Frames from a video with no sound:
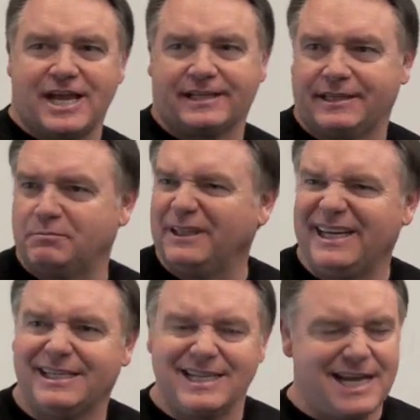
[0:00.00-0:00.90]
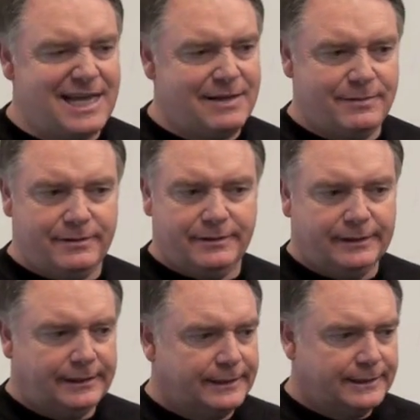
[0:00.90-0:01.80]
Exactly. Plenty of time, and
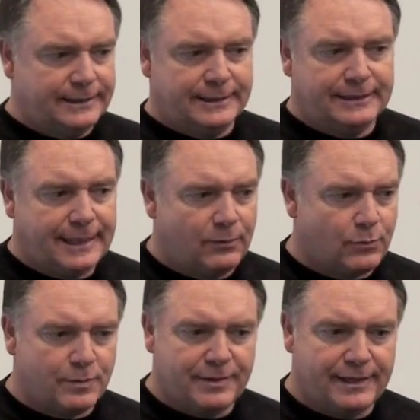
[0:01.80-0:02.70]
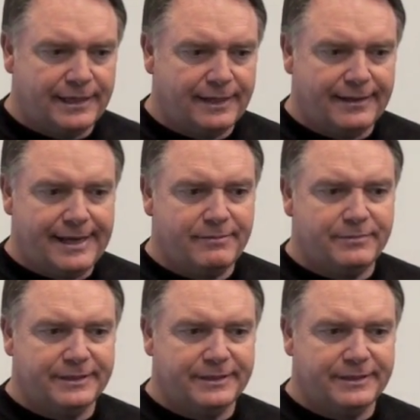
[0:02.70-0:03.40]
I'm not worried about any of that.